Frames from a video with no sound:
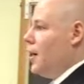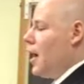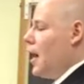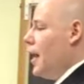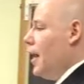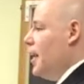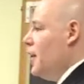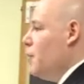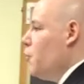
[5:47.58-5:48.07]

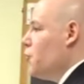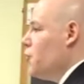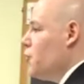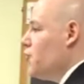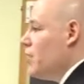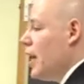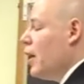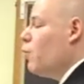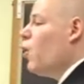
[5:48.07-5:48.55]
I hear what you're
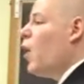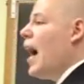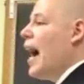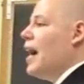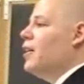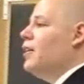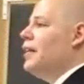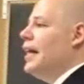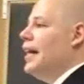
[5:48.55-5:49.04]
saying. Well,
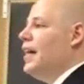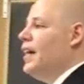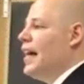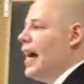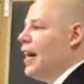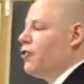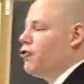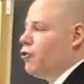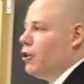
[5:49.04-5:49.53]
how do they
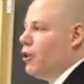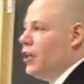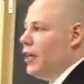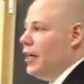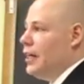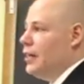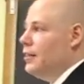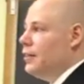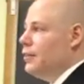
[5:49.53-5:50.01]

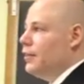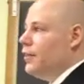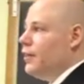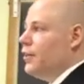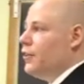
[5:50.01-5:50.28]
actually,